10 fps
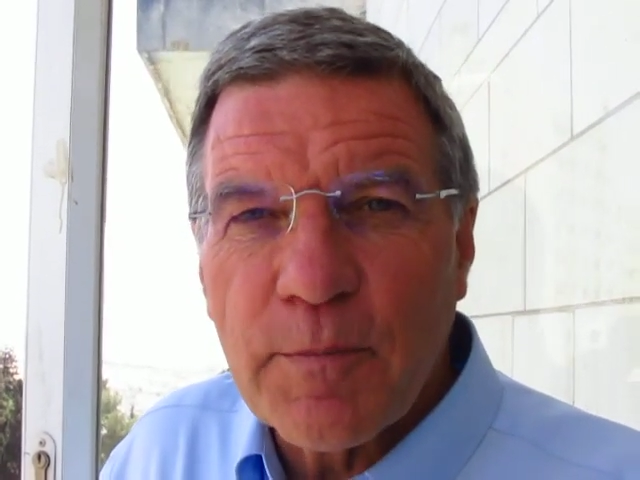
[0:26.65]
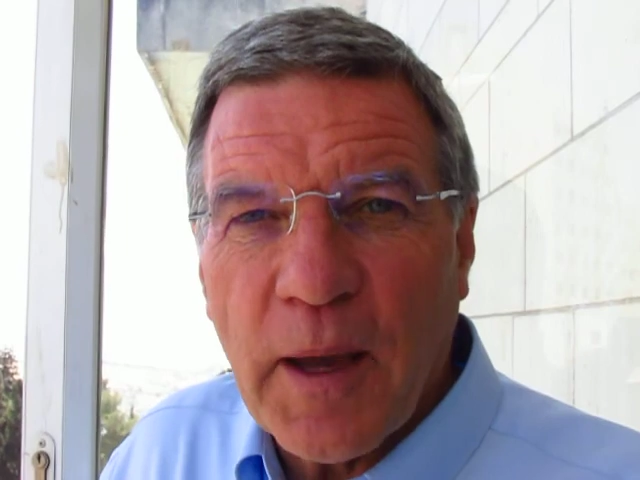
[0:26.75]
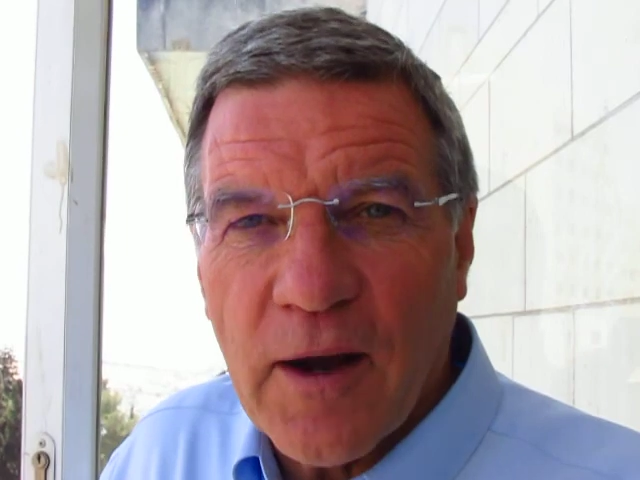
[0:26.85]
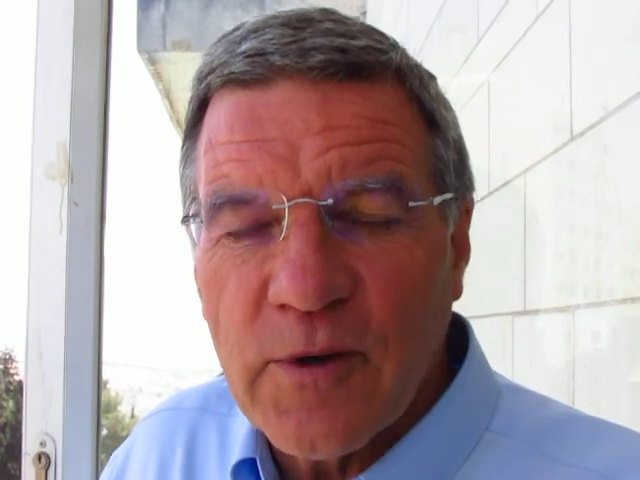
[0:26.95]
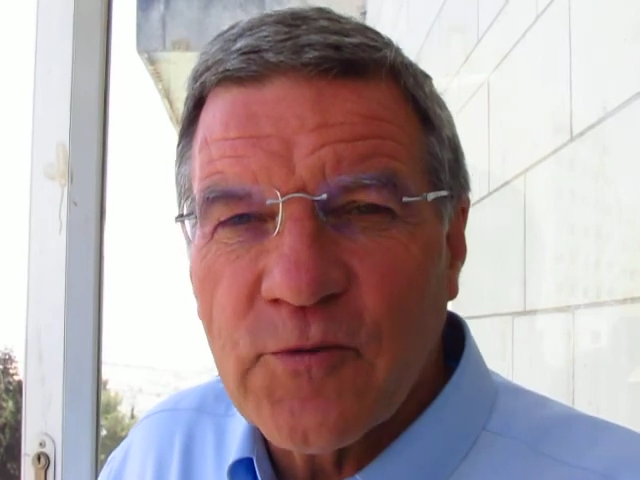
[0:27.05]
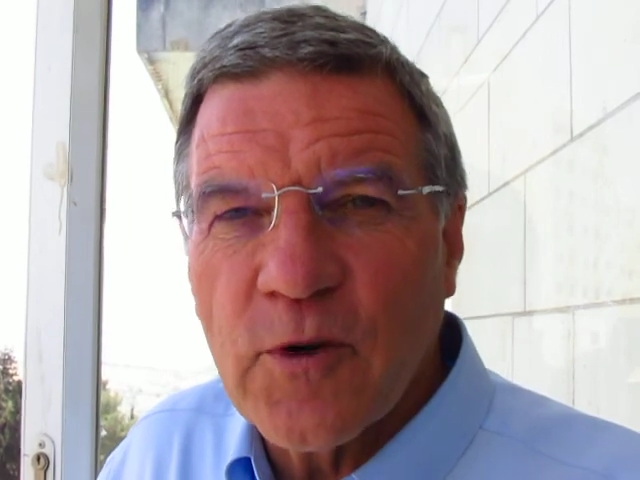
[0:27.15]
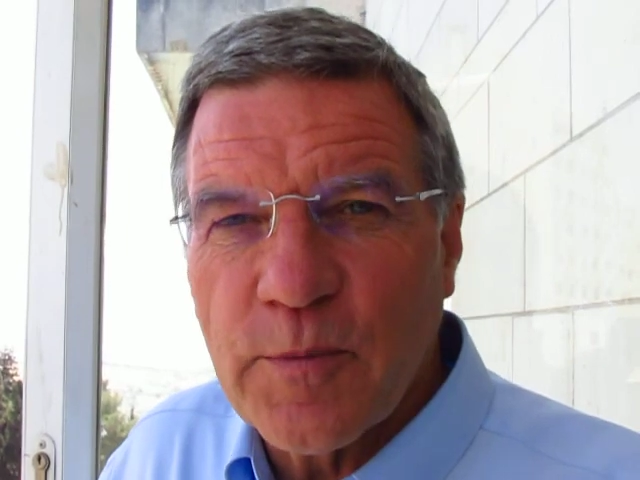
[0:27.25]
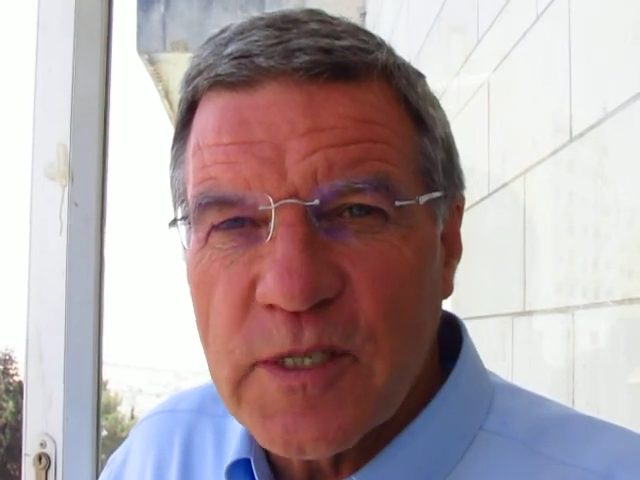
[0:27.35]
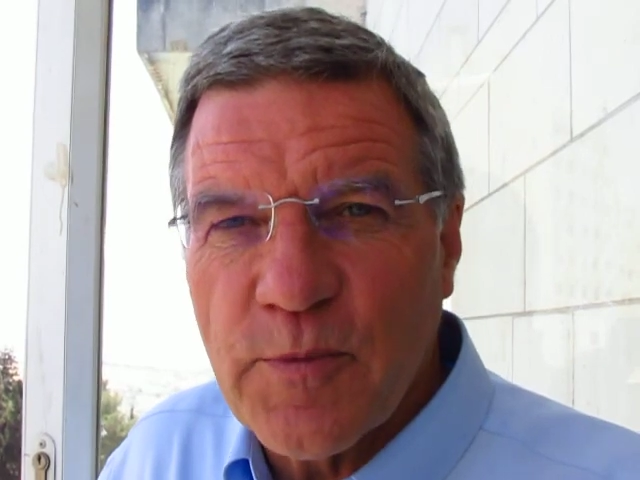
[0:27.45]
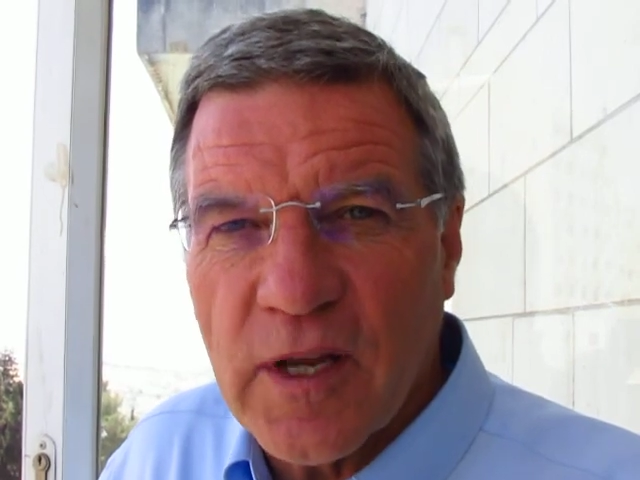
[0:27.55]

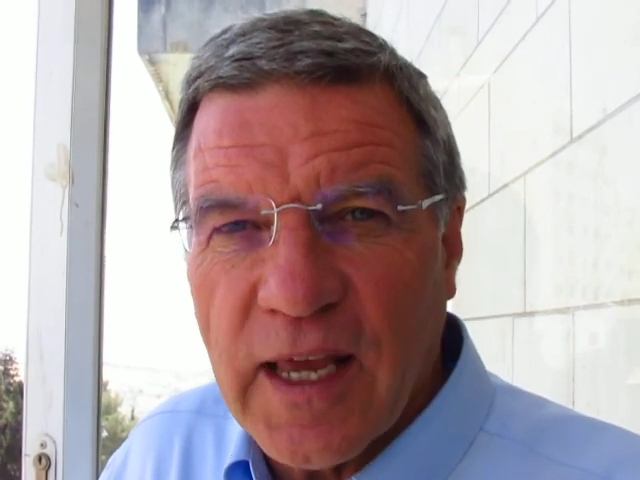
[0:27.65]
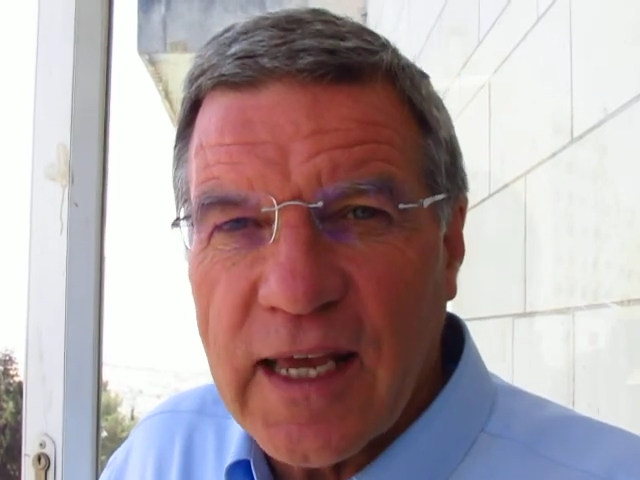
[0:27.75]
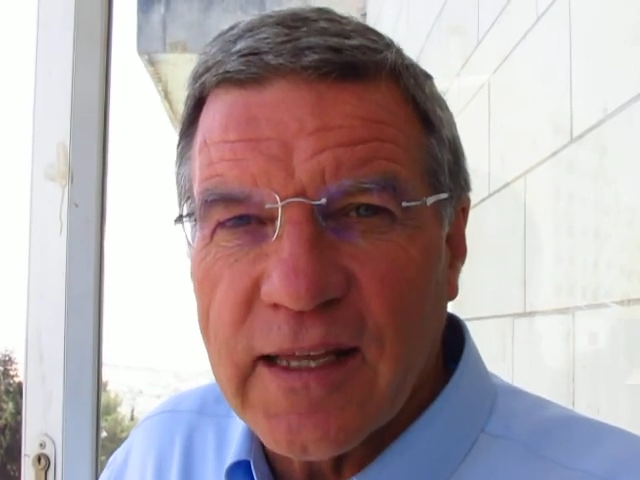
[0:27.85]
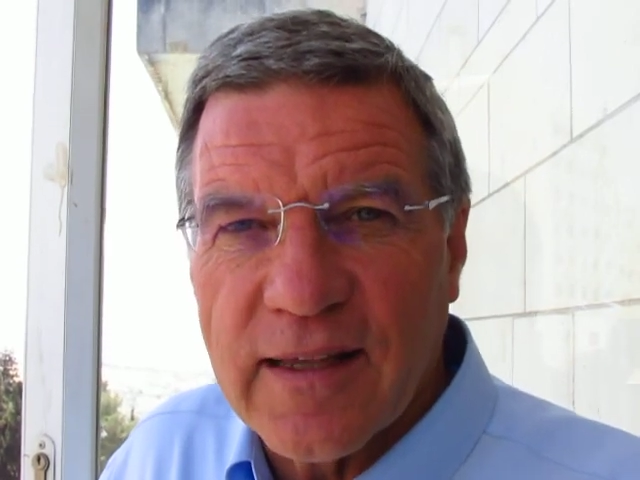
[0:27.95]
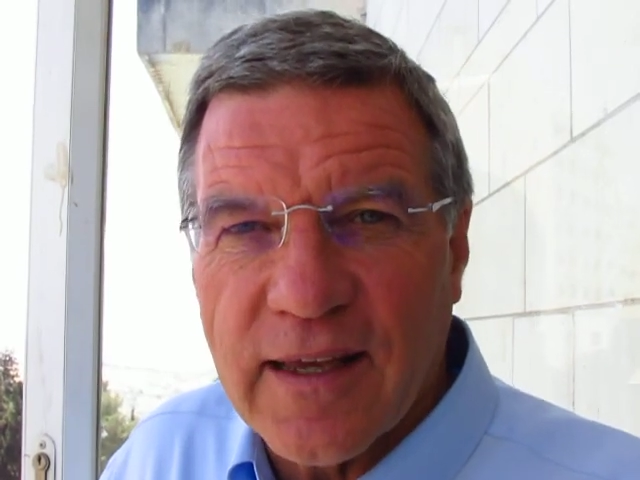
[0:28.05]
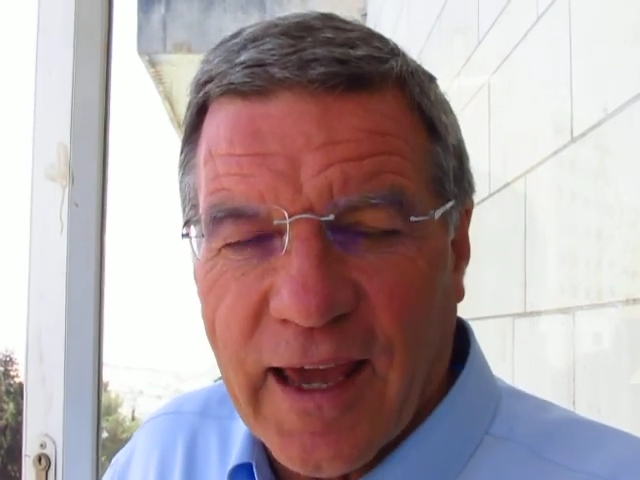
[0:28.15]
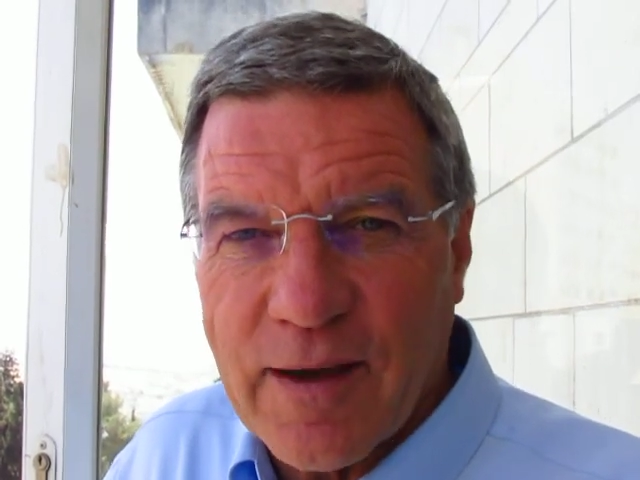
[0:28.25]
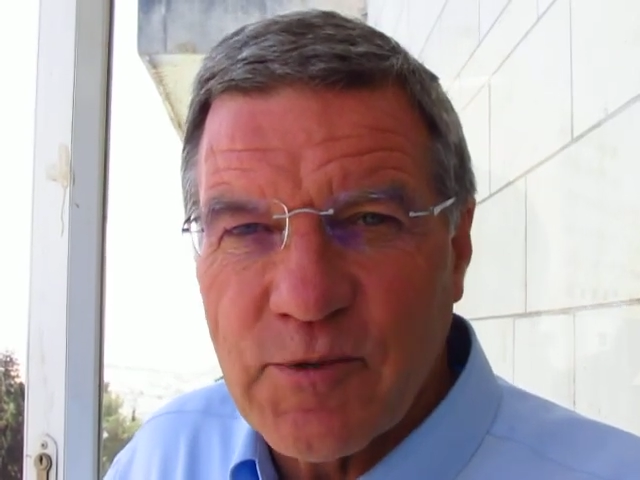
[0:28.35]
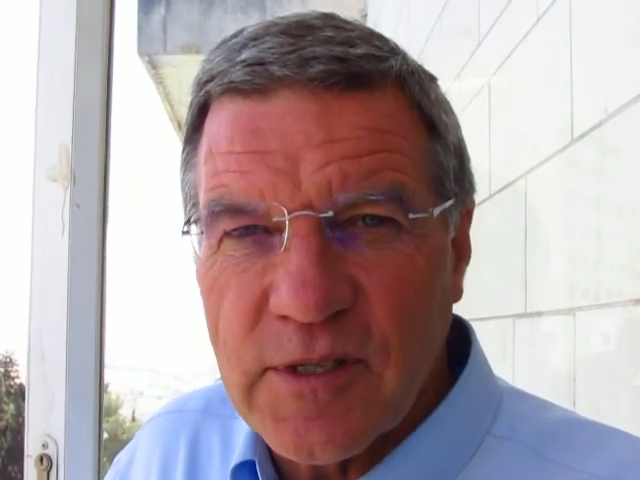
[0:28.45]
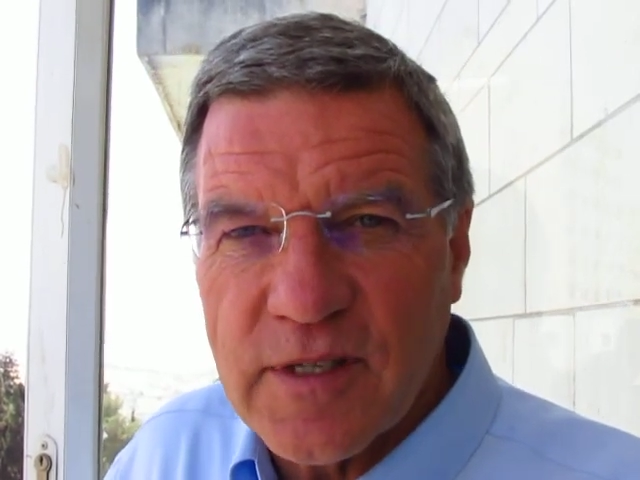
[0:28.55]
Paratroopers Brigade that
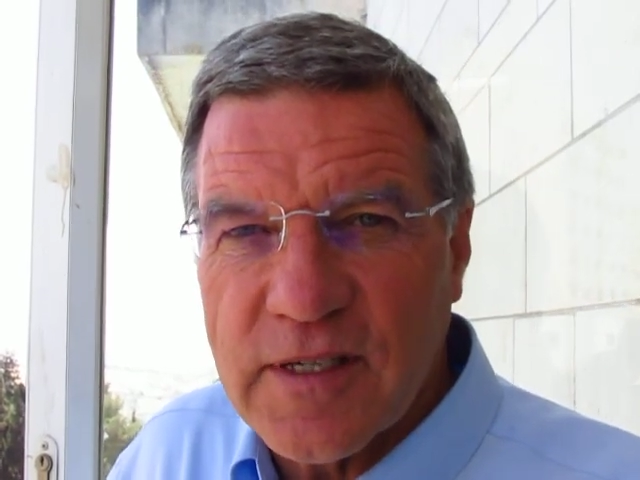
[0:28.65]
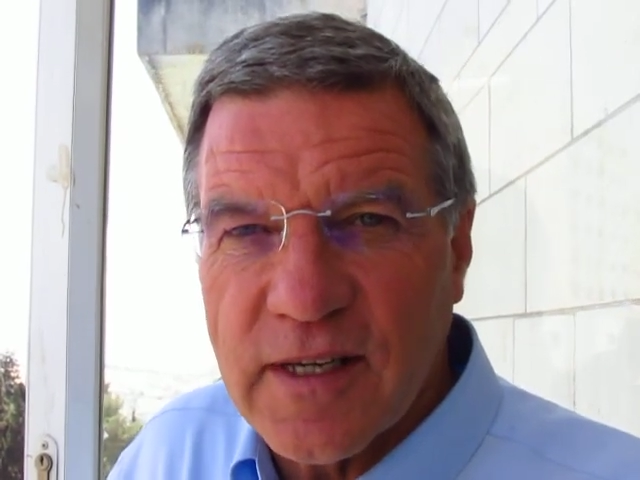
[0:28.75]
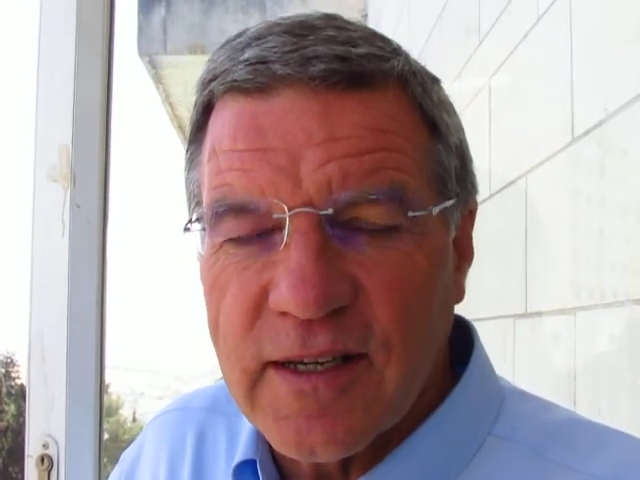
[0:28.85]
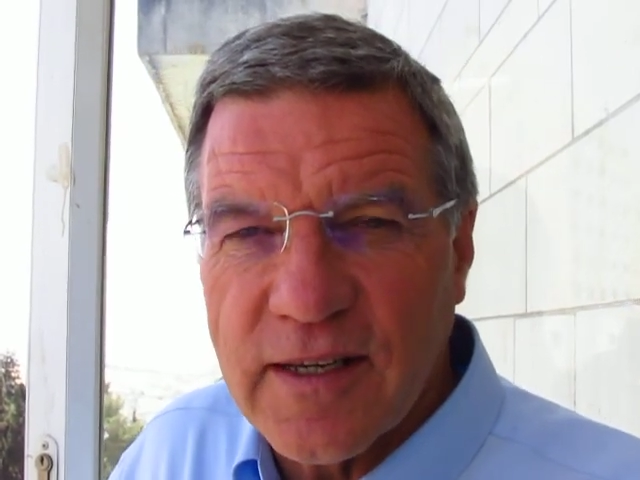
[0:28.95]
captured the city,